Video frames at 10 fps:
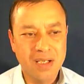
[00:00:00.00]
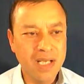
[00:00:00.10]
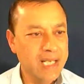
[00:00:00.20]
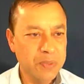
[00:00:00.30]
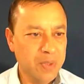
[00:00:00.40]

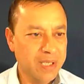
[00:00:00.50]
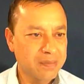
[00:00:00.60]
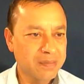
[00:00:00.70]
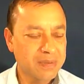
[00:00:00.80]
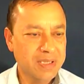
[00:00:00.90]

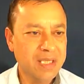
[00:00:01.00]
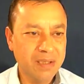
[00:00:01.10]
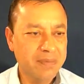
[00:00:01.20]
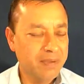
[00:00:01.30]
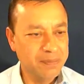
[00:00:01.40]
Anyone, think
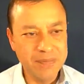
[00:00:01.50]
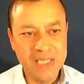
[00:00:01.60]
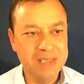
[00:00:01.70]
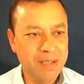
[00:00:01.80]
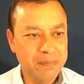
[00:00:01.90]
of a
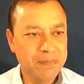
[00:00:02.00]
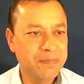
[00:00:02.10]
desktop,